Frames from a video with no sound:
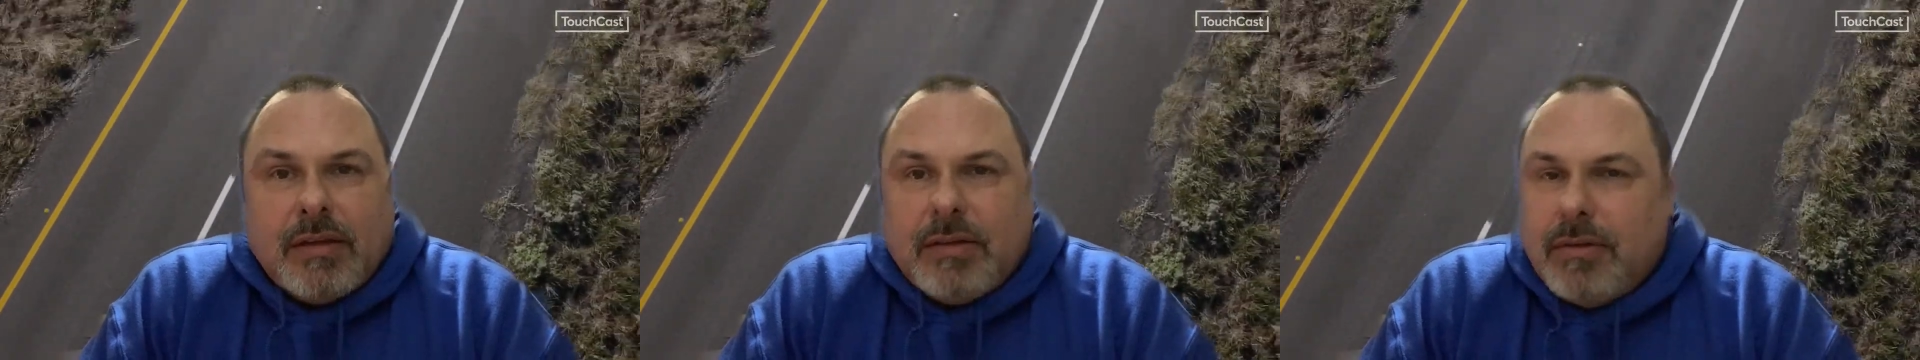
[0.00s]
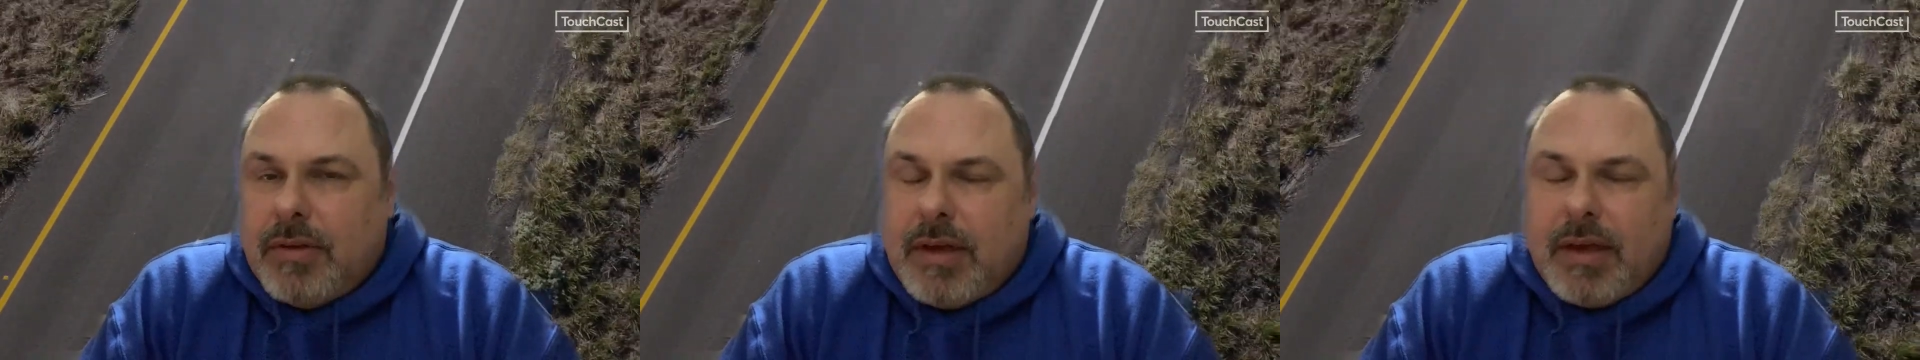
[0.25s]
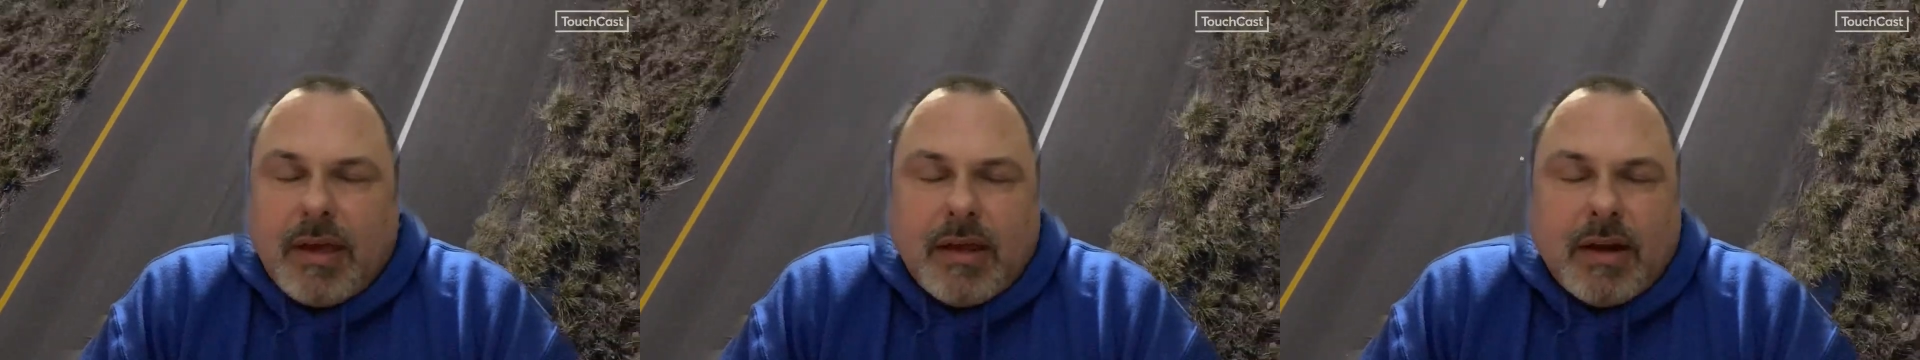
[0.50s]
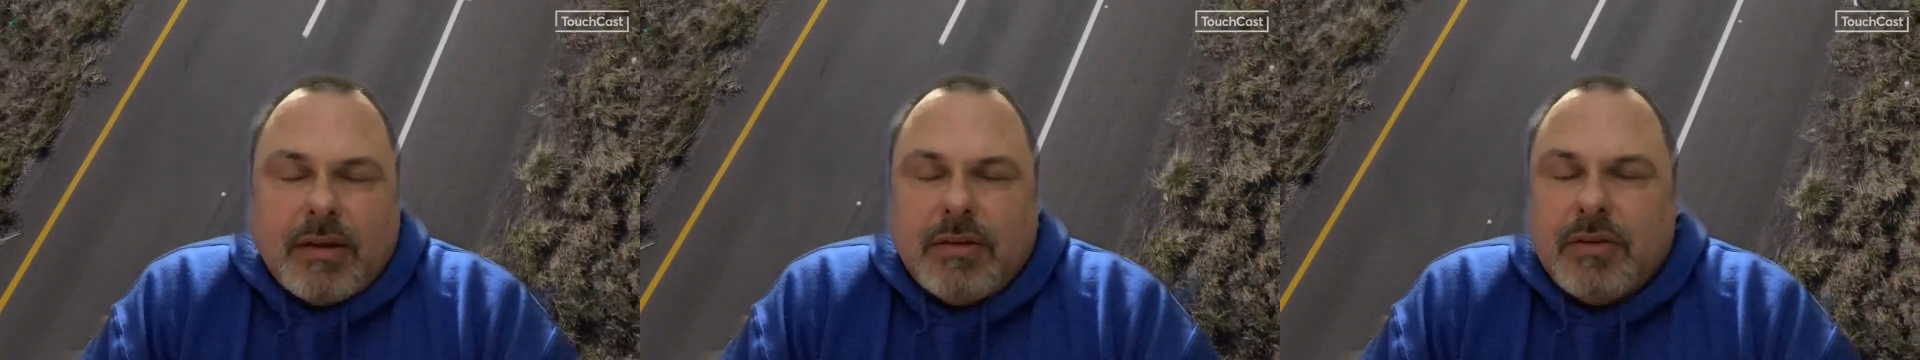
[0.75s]
you
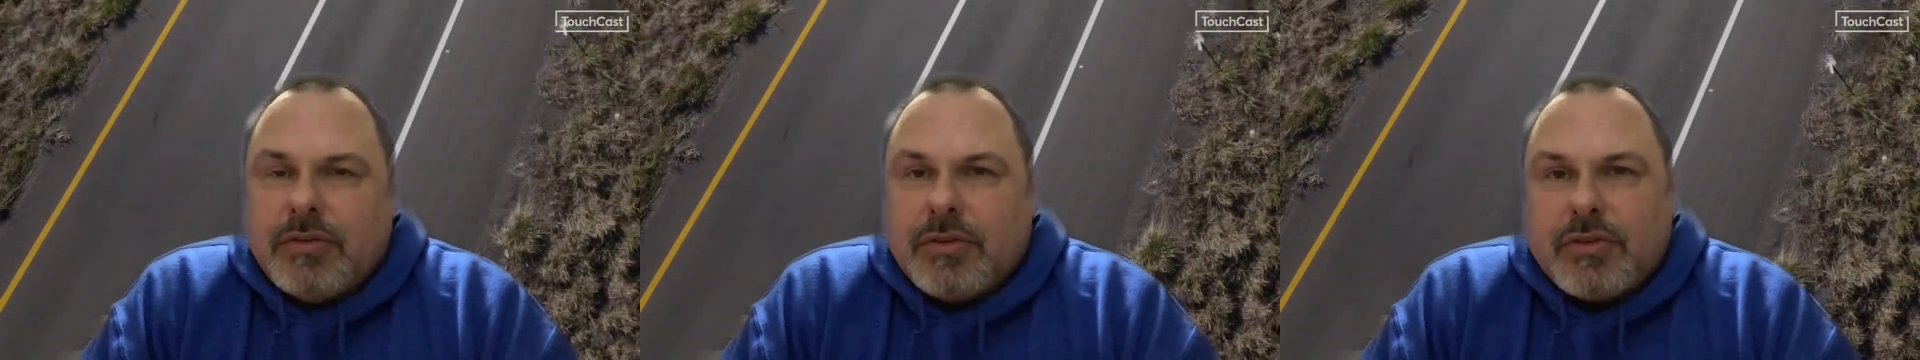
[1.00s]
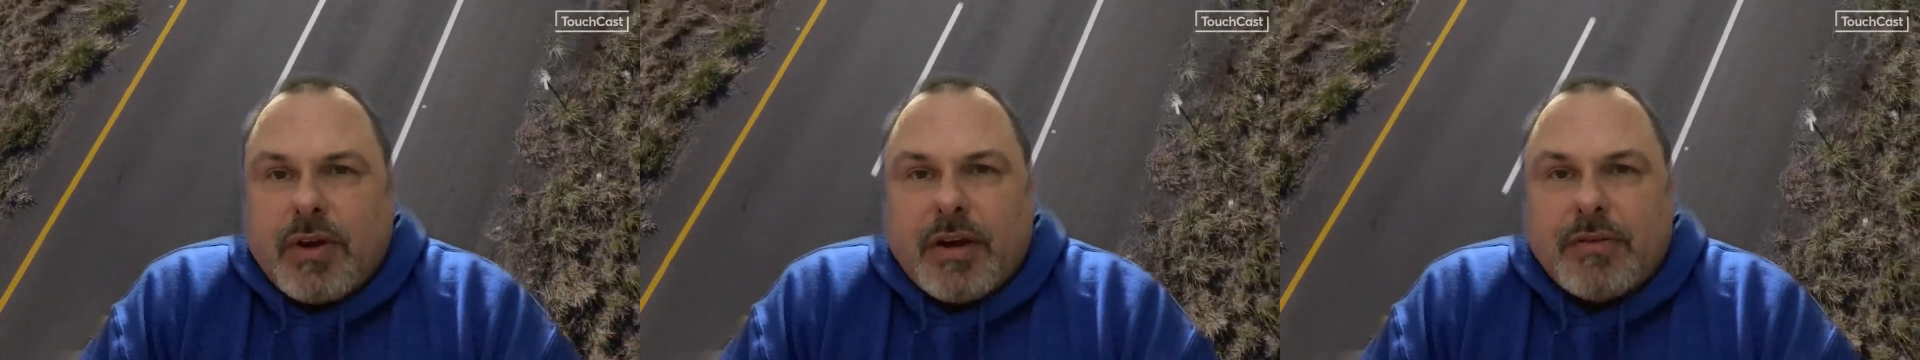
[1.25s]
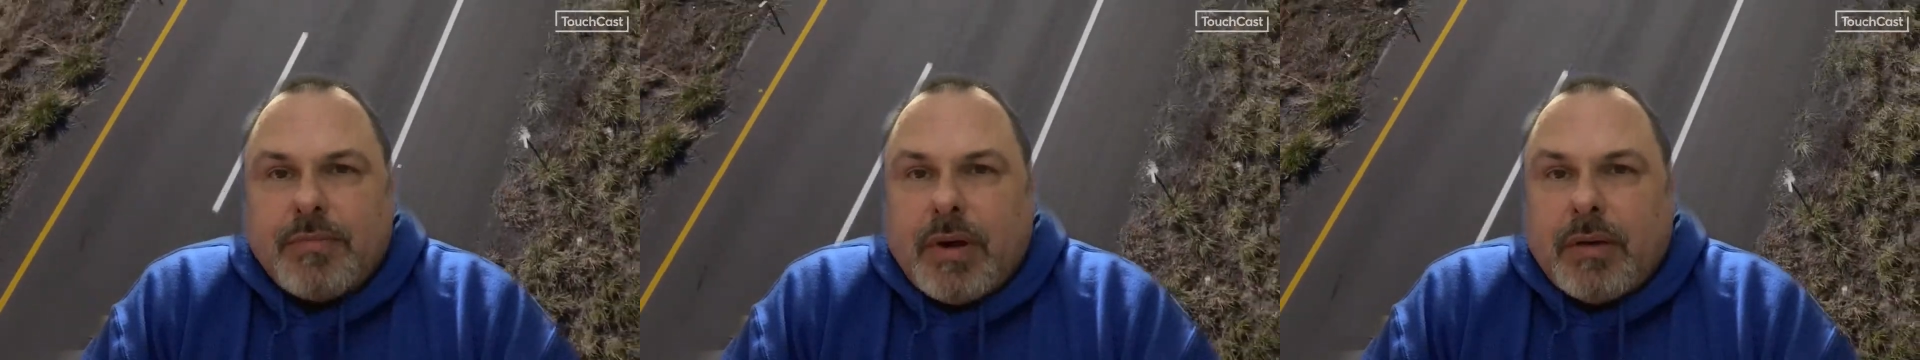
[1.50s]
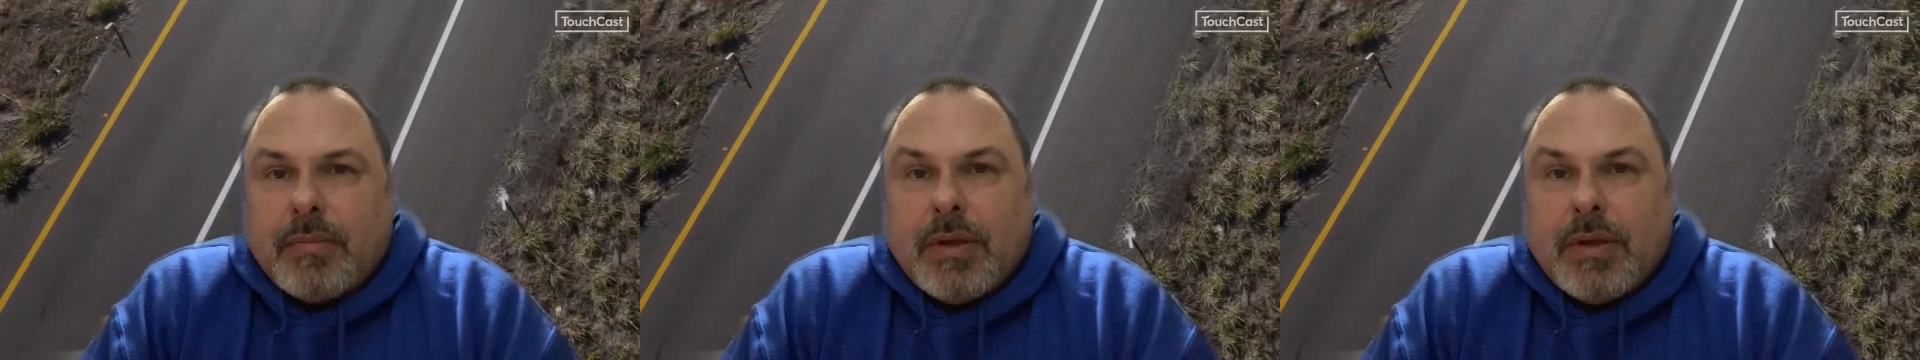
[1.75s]
cannot use a trash pump.